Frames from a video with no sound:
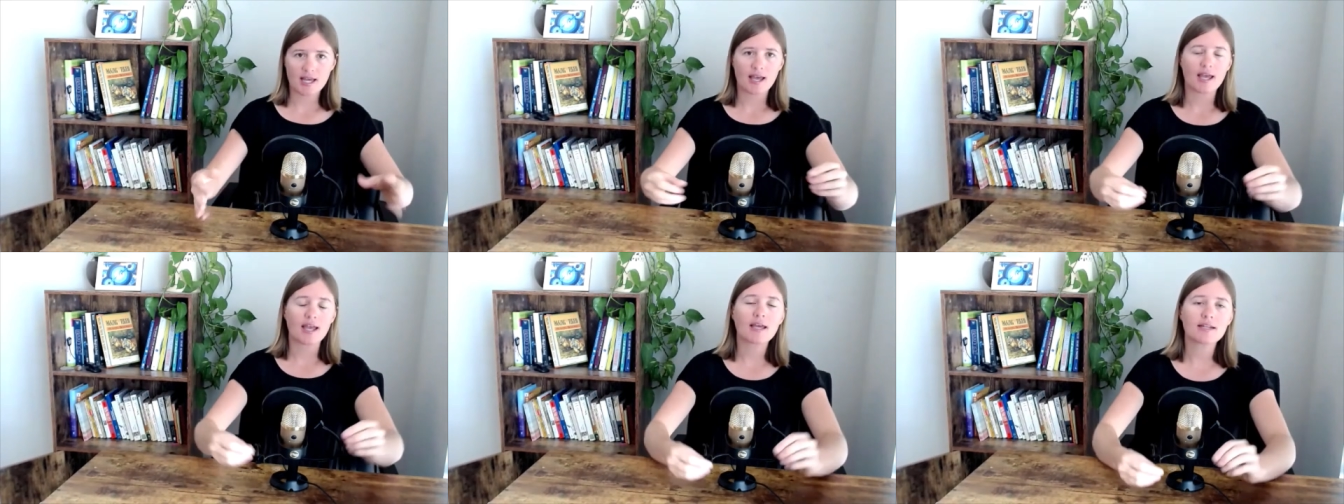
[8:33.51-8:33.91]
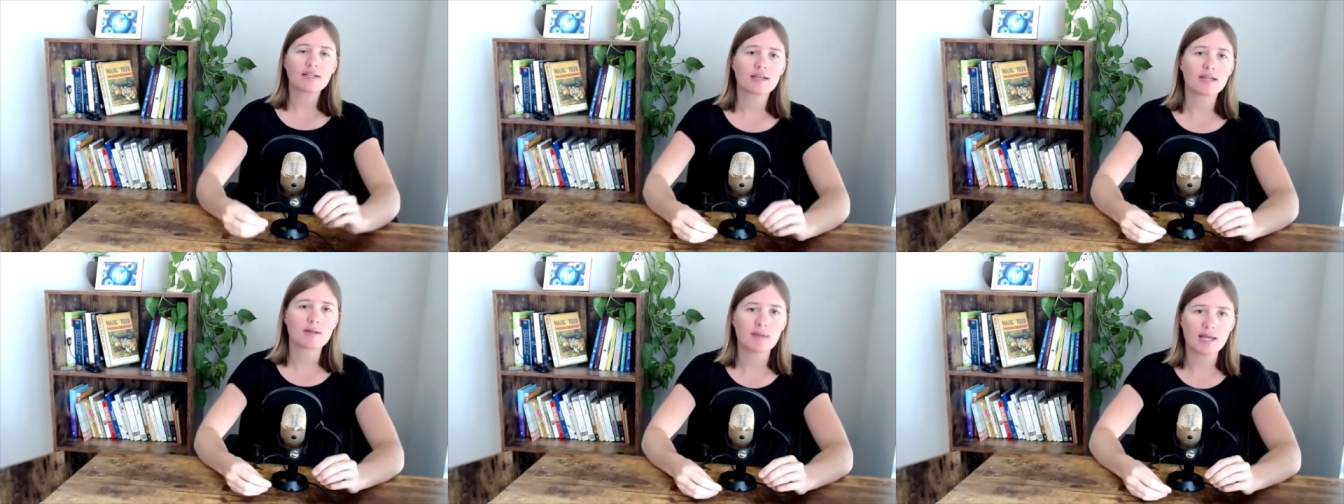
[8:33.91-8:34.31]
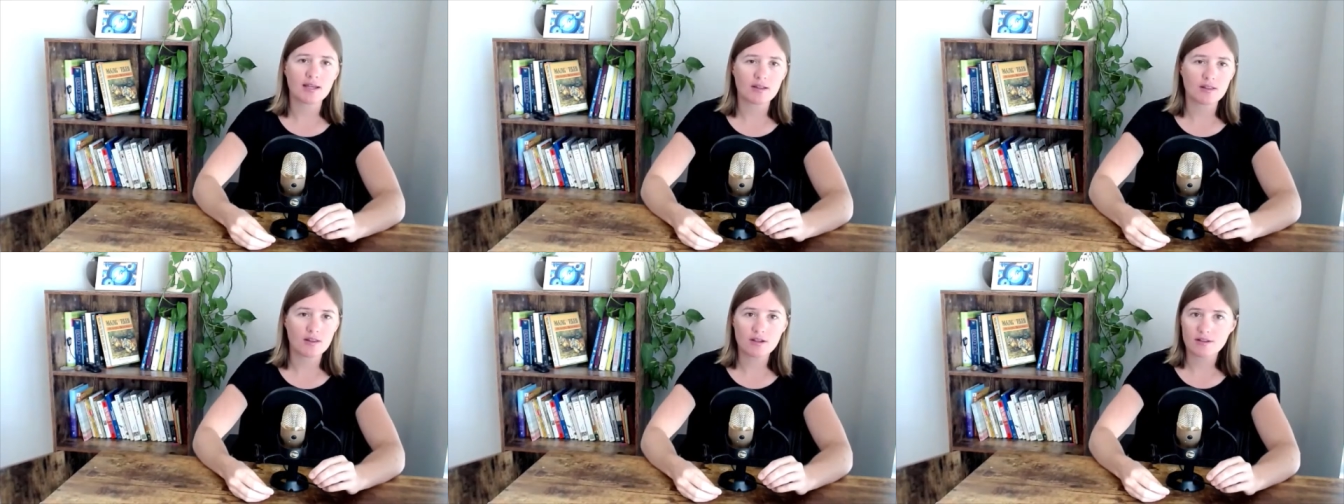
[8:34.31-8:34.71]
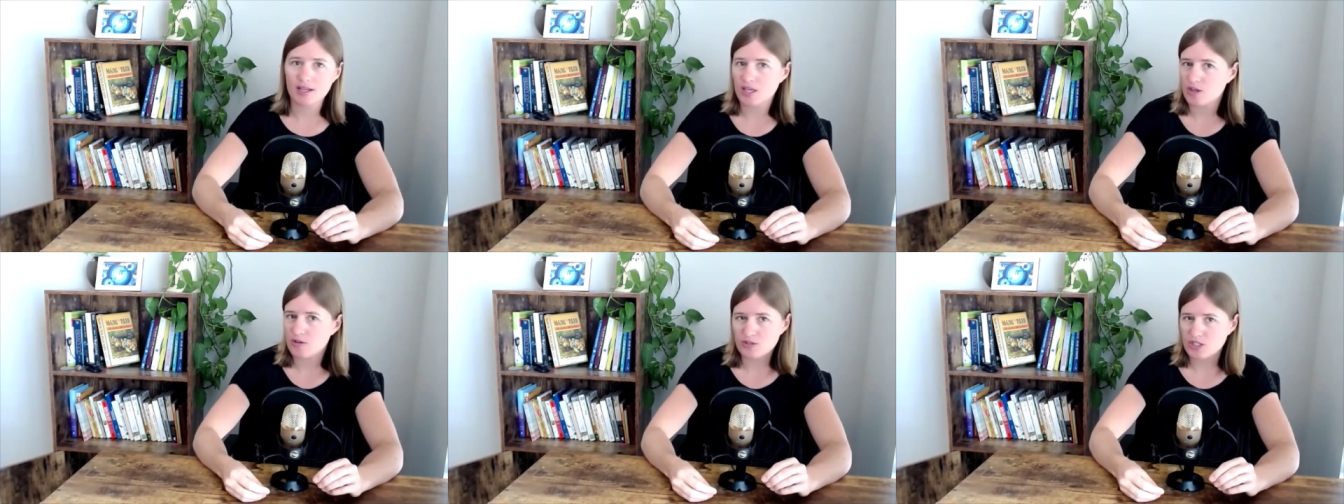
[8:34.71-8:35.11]
And it can make it look
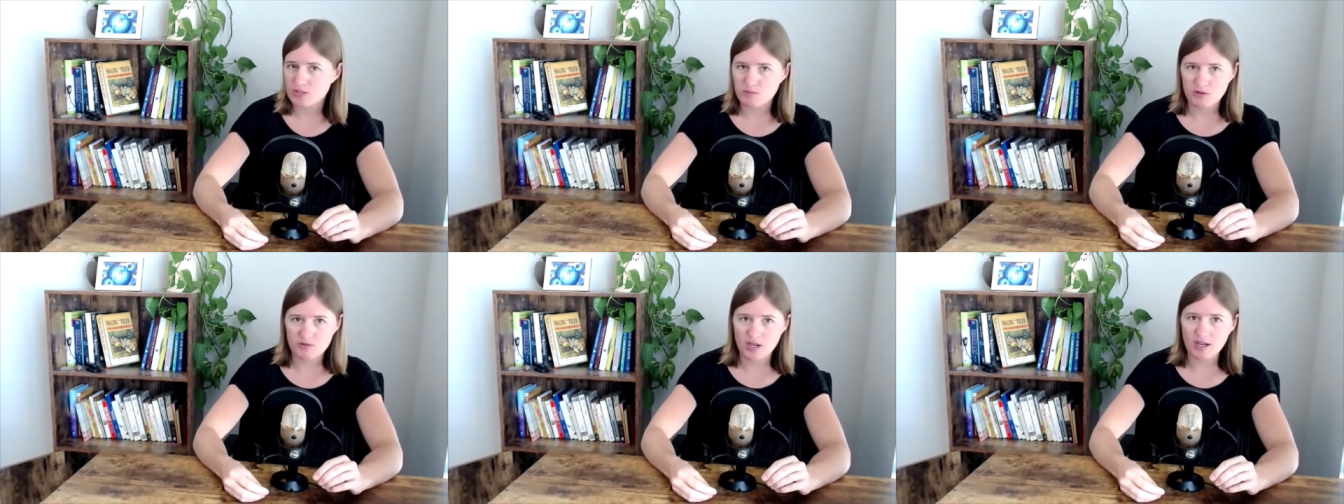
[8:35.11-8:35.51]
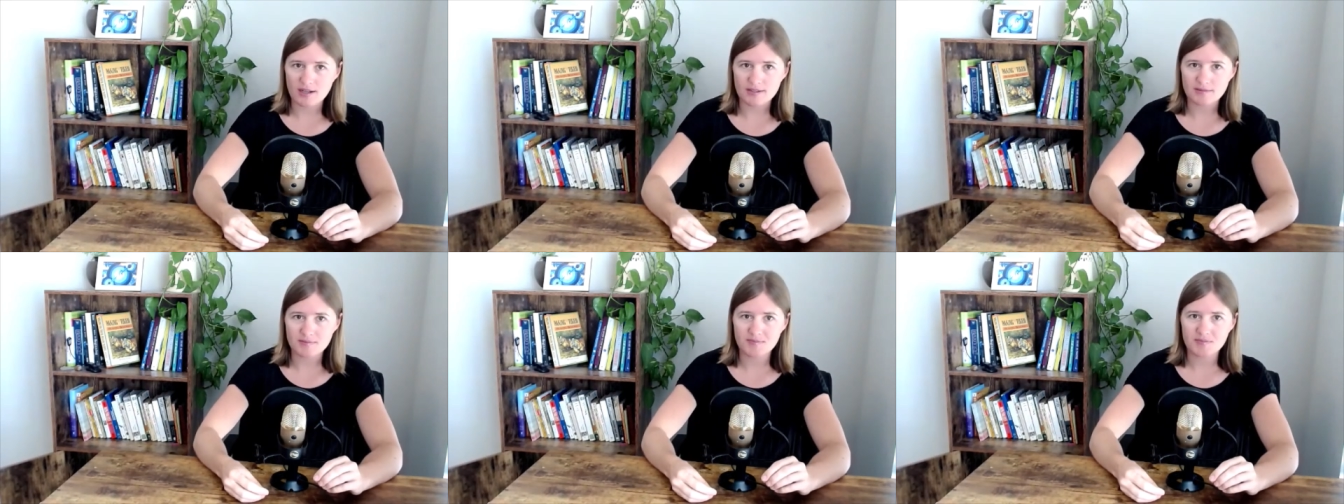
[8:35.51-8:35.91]
like you've just moved on.